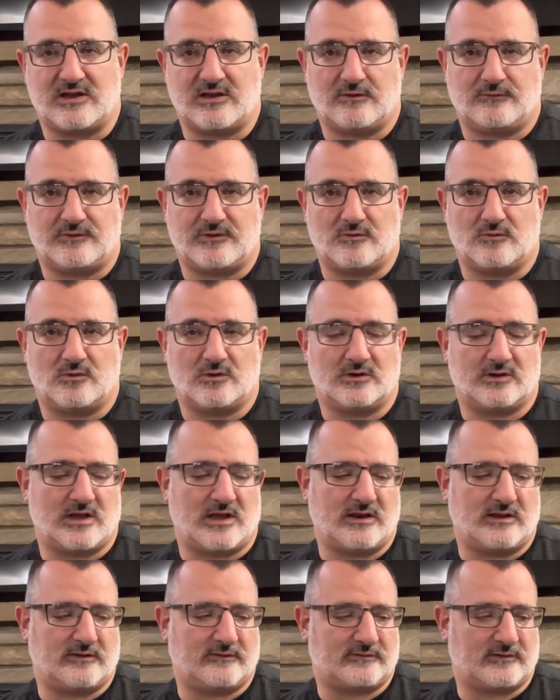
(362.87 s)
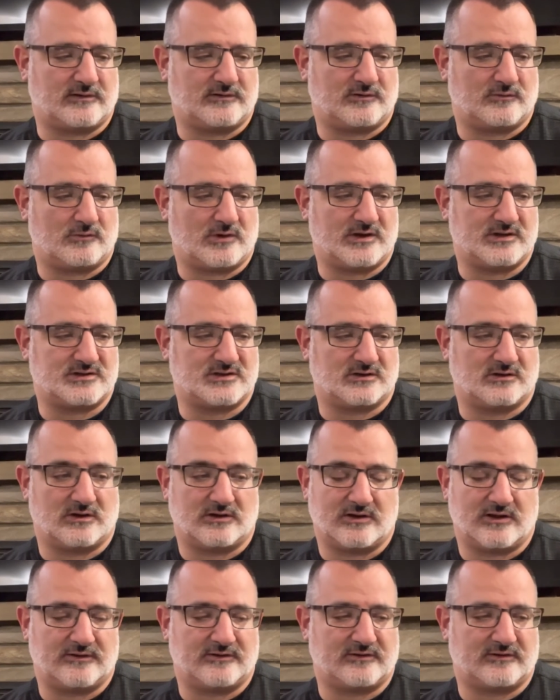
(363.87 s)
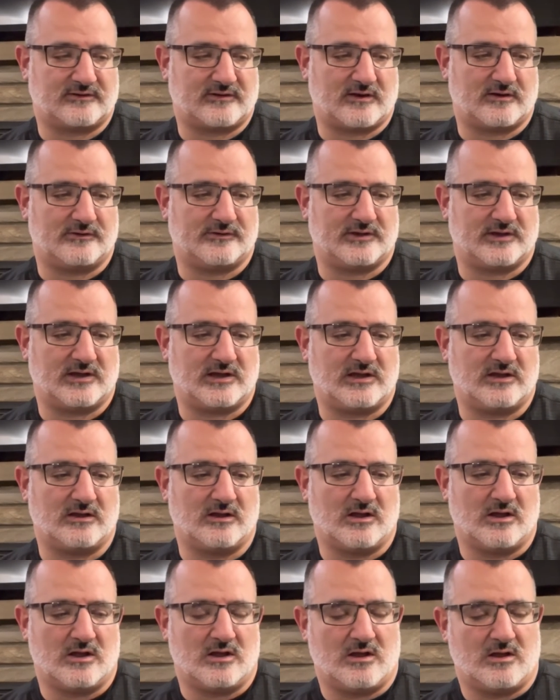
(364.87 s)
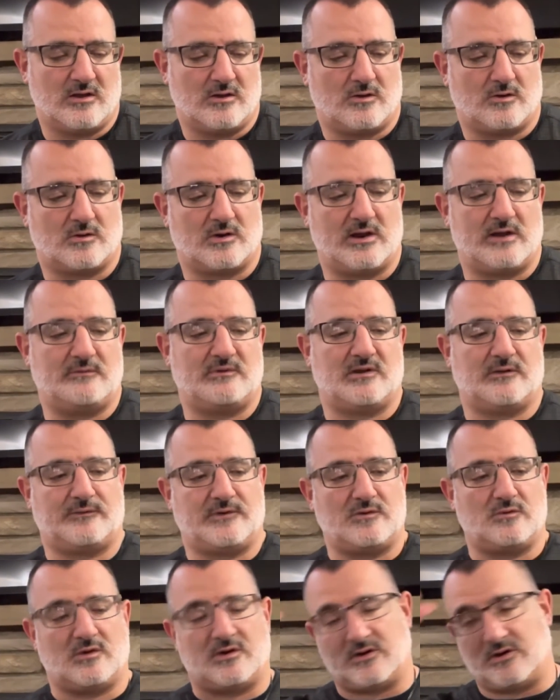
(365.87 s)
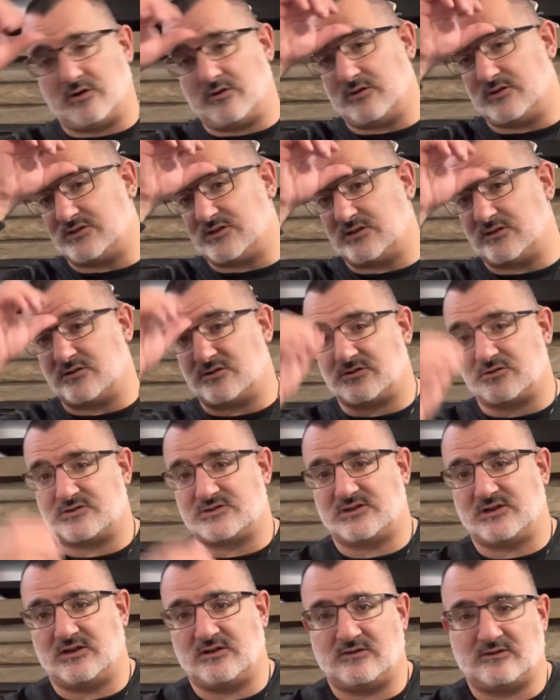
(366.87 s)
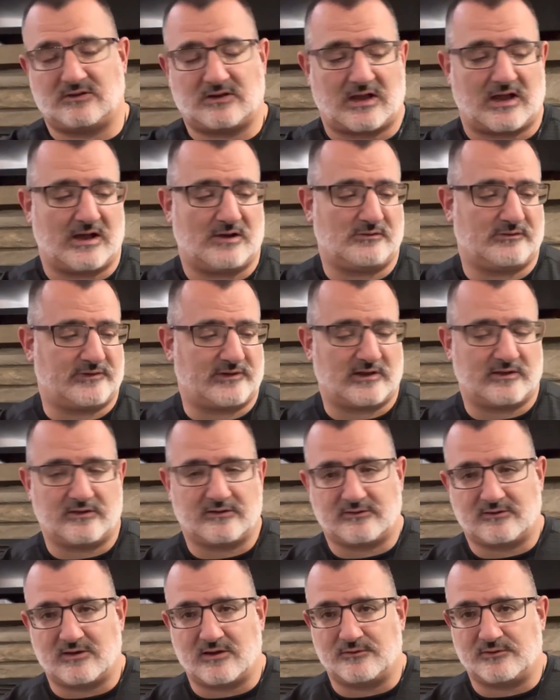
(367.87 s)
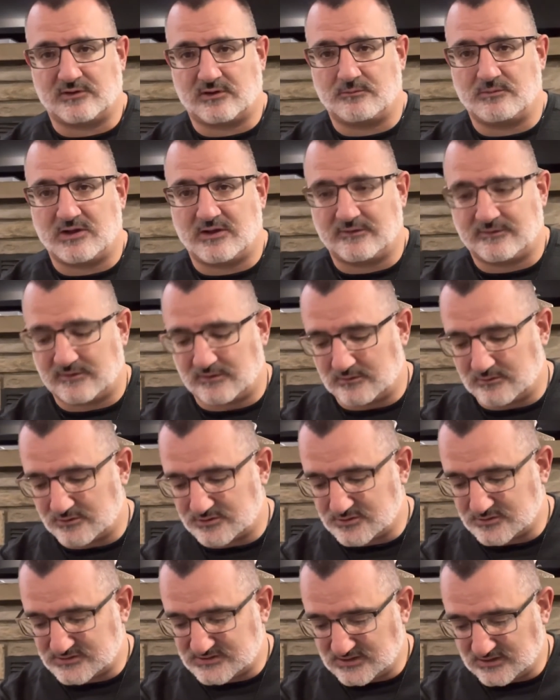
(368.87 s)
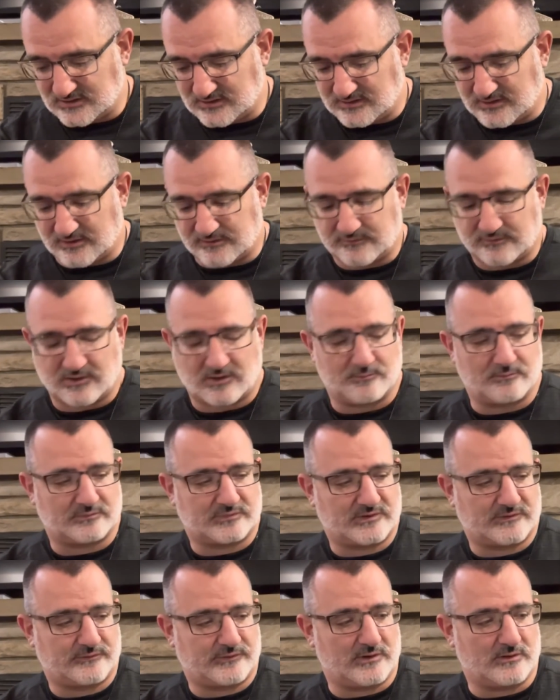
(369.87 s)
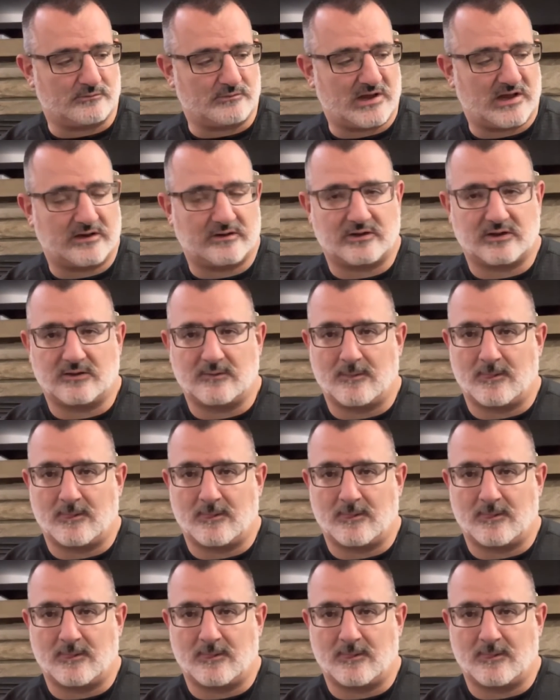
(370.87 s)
if you want any situation it does excel in the heat or even if you want to do a signature scent I would say this definitely could be a signature scent it does feel, feel manly